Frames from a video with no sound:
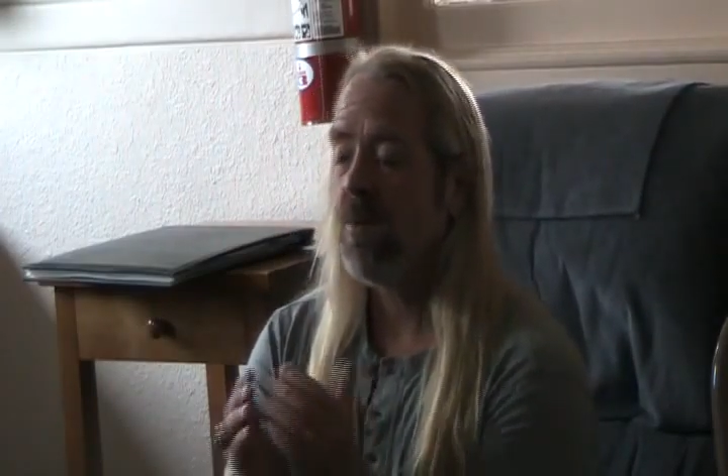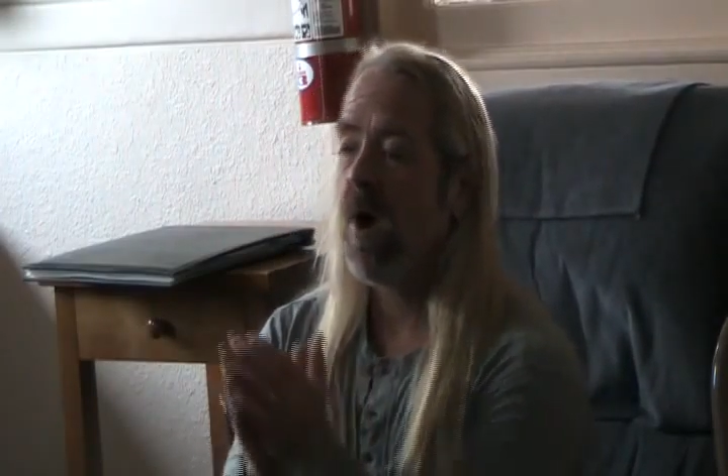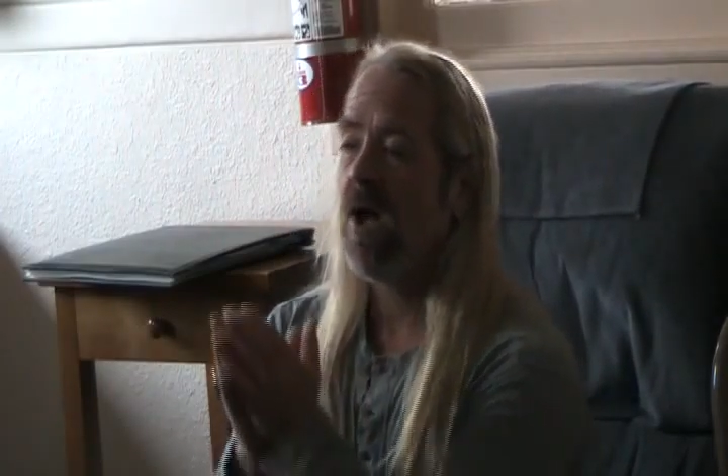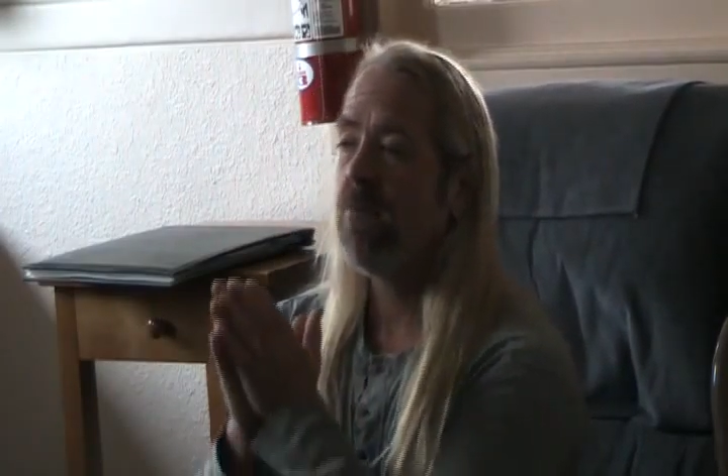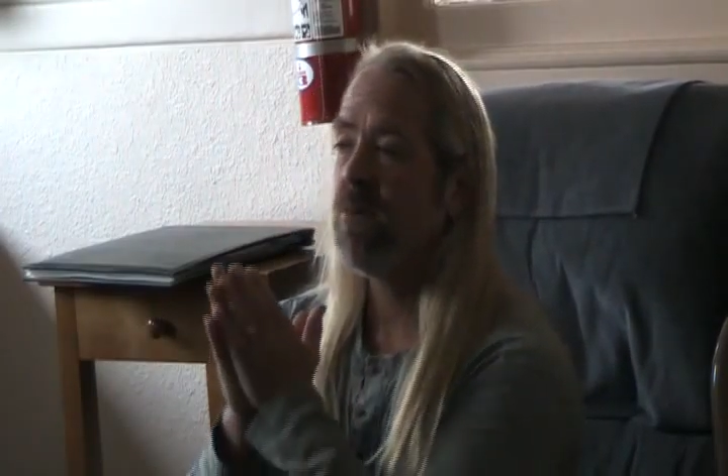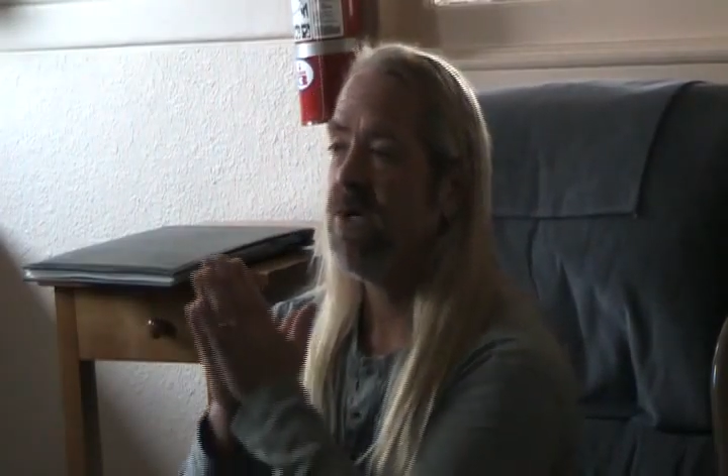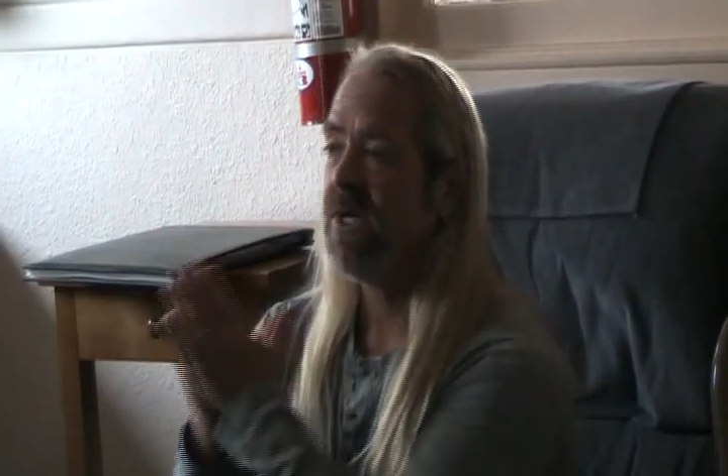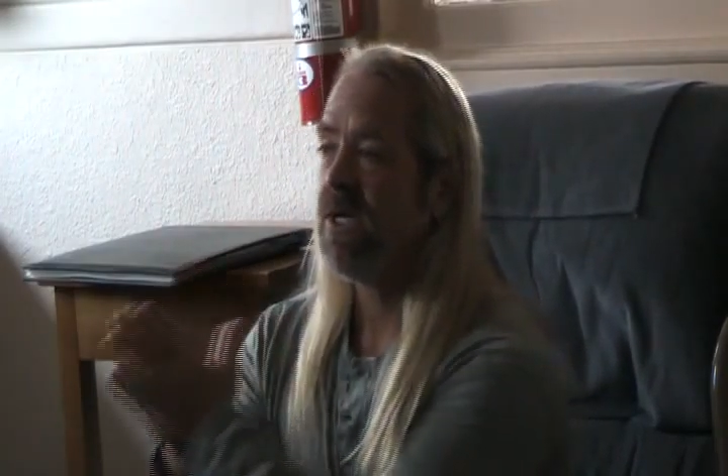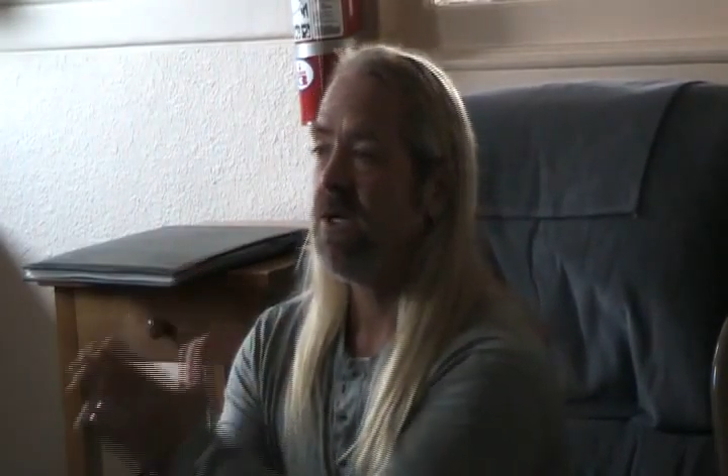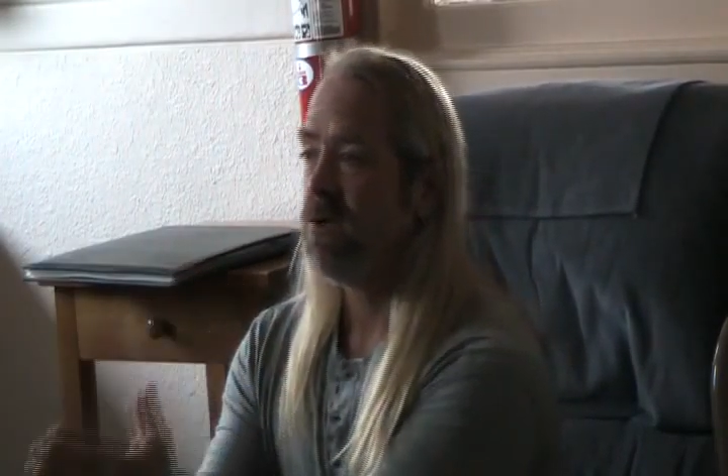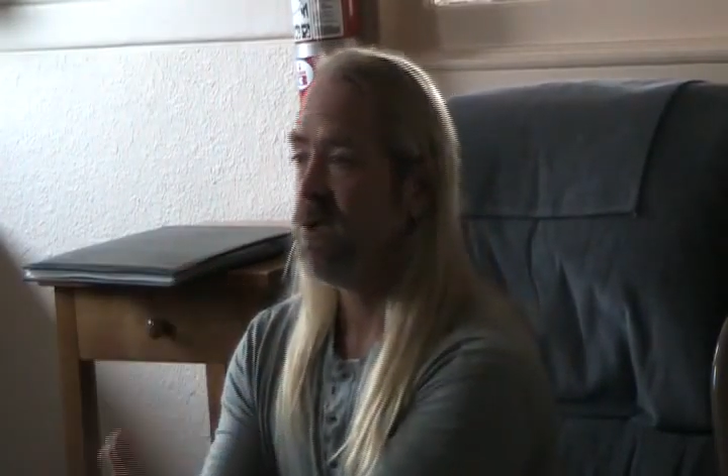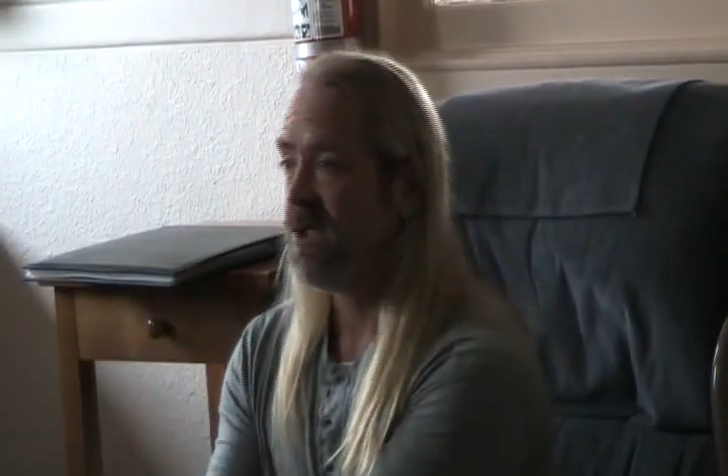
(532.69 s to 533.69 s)
want a
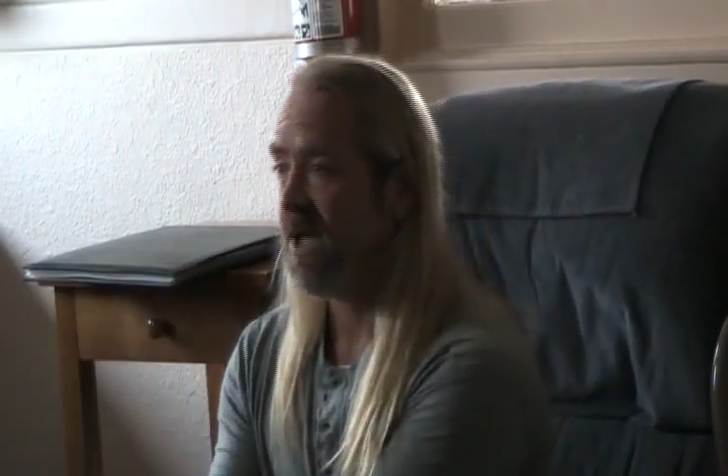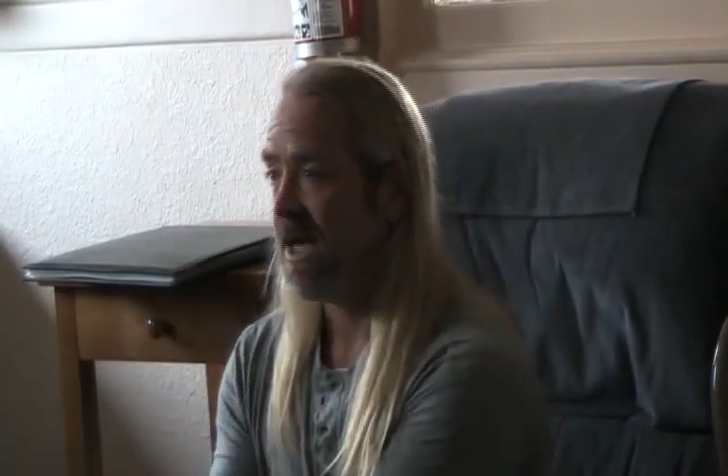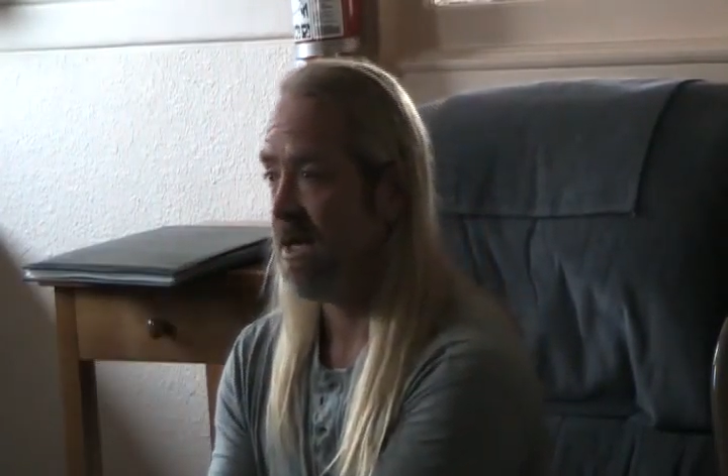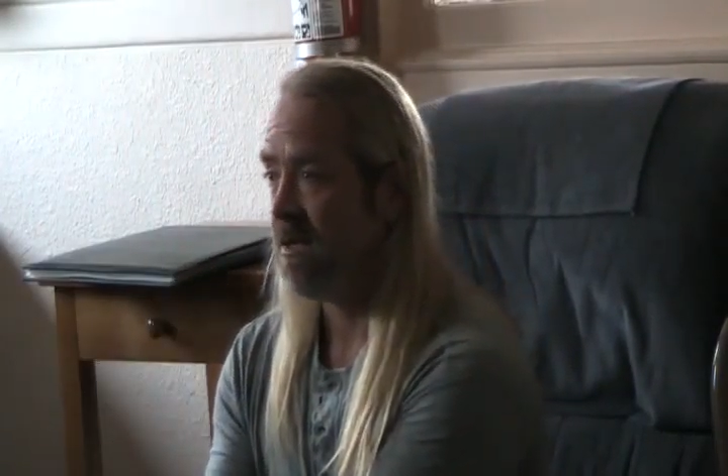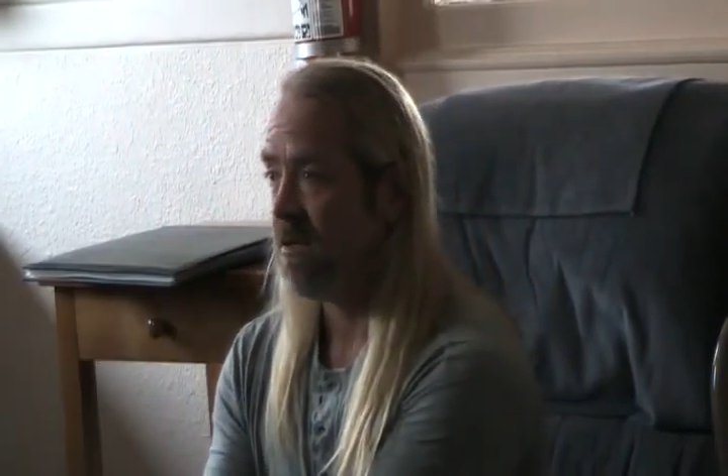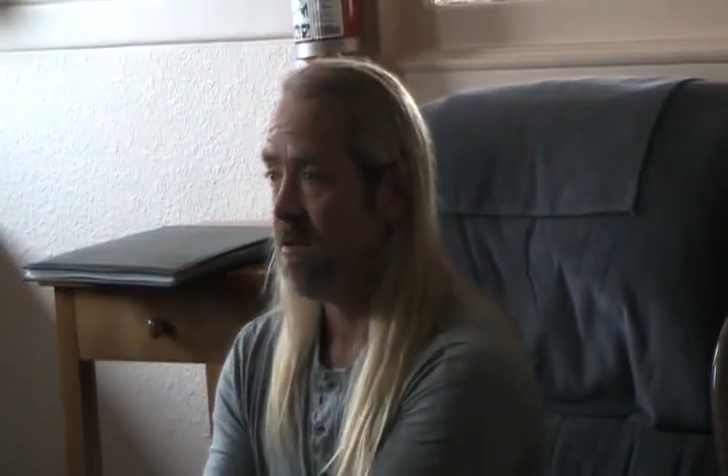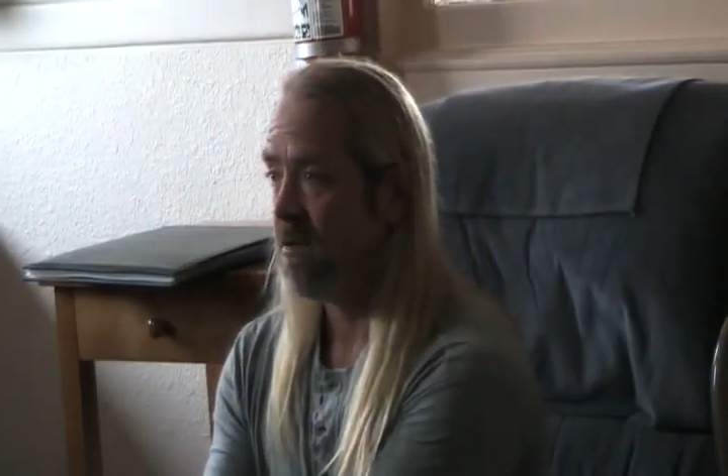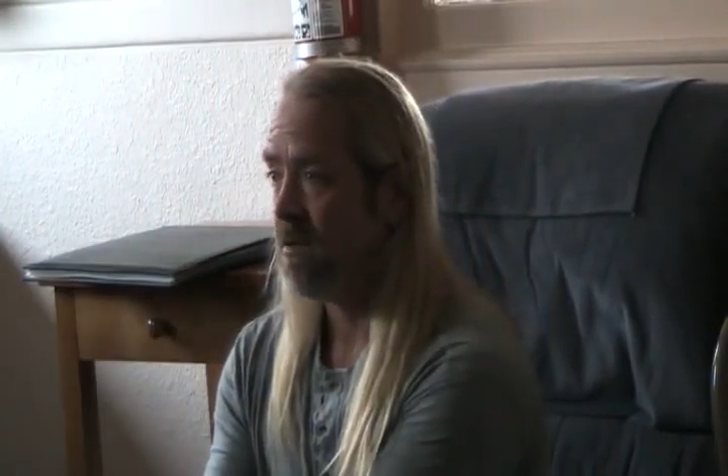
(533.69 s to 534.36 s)
particular state.